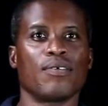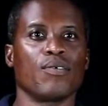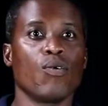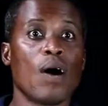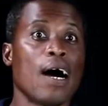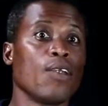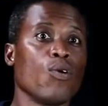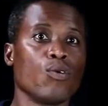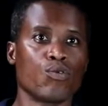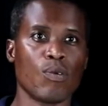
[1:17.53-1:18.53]
who are
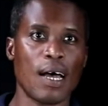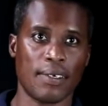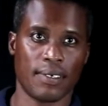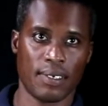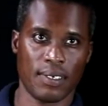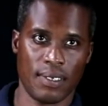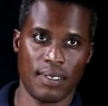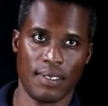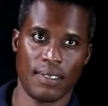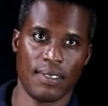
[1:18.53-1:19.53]
known to us.
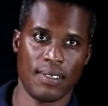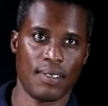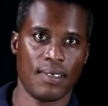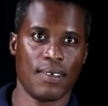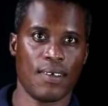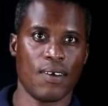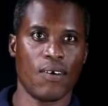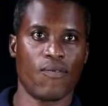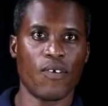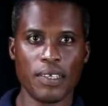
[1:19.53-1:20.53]

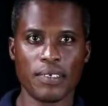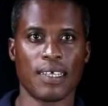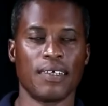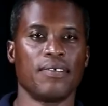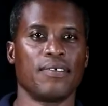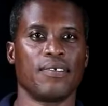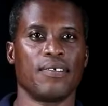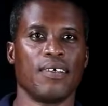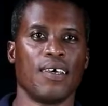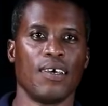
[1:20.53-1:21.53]
For instance,
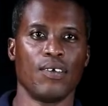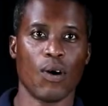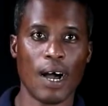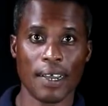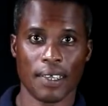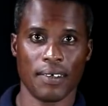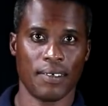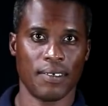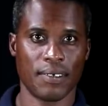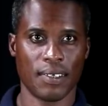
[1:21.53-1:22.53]
your uncle,
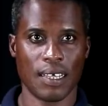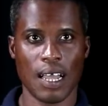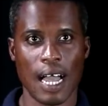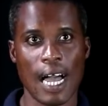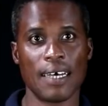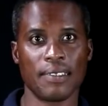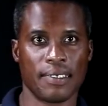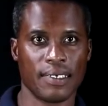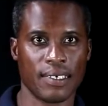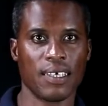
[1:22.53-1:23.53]

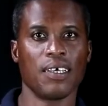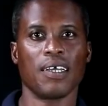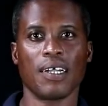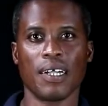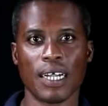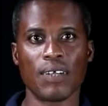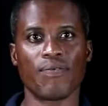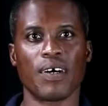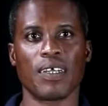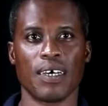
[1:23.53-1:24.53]
aunt,
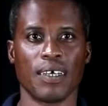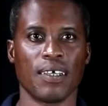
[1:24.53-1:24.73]
grandfather